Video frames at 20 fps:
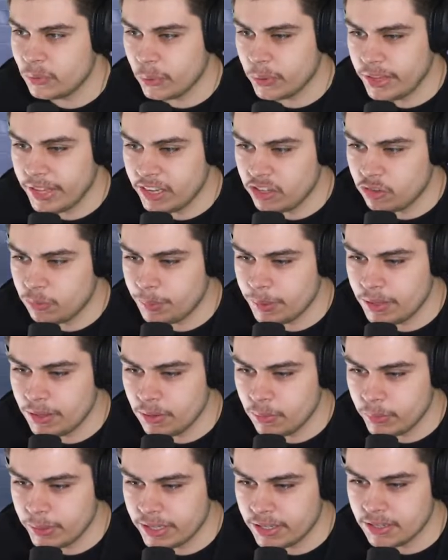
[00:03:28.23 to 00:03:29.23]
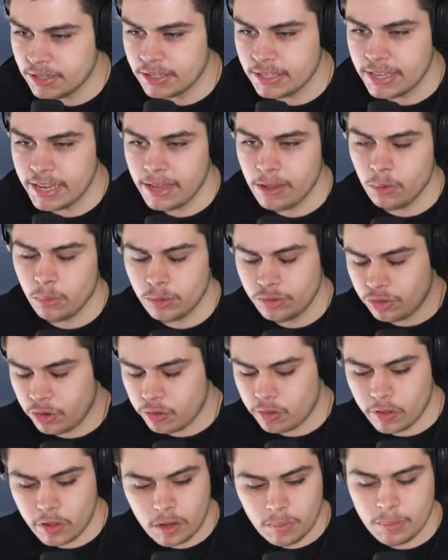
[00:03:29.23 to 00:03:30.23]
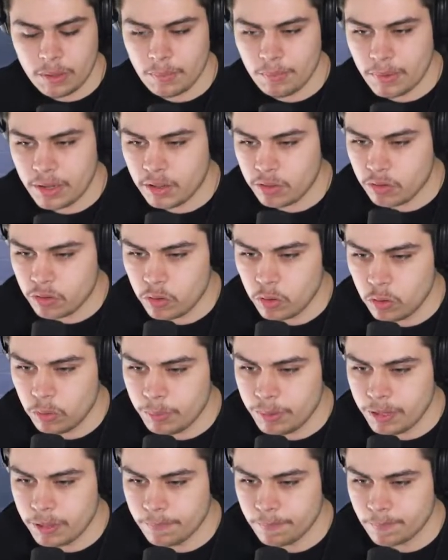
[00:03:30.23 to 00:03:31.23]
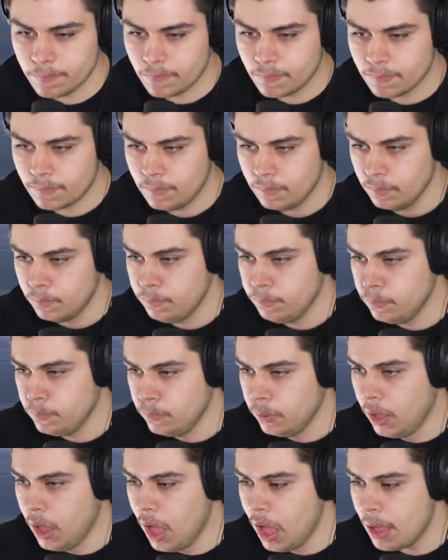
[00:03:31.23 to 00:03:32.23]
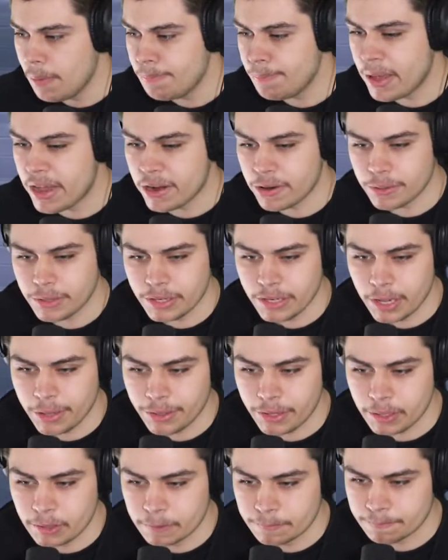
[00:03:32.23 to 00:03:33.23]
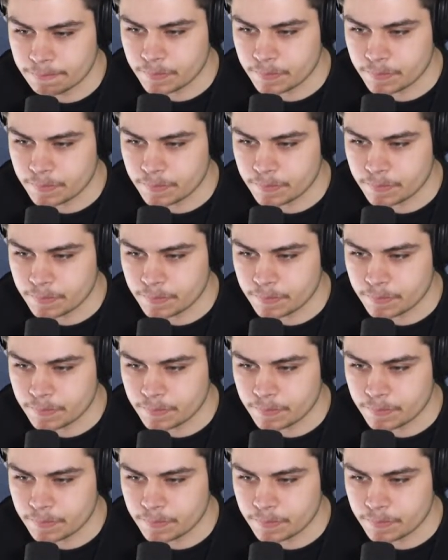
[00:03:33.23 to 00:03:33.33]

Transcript: for the HP that we could get, which is going to be minuscule, but better than nothing.